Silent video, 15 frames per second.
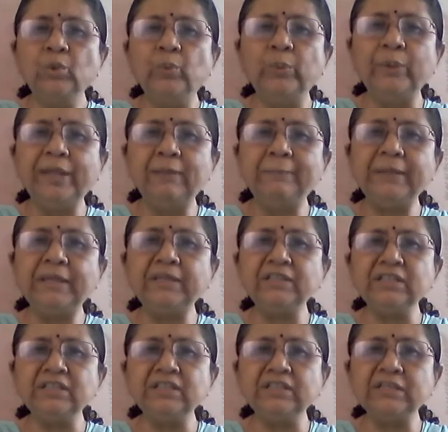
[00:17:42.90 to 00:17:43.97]
will be
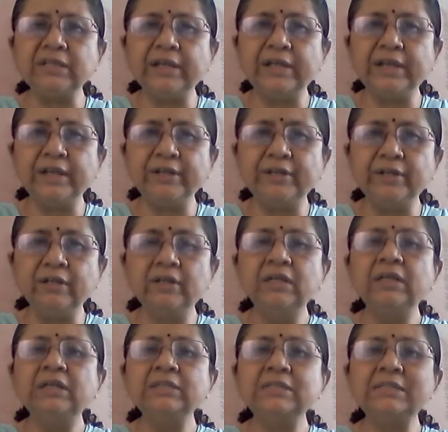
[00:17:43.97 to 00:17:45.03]
needed
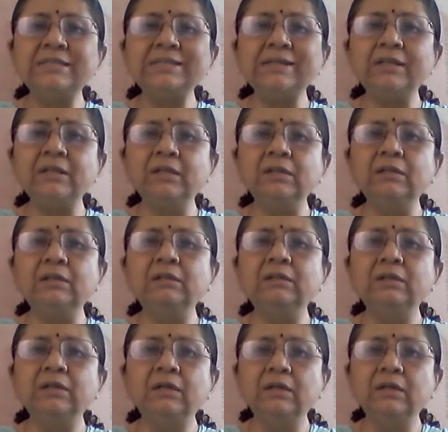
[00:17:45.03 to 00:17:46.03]
till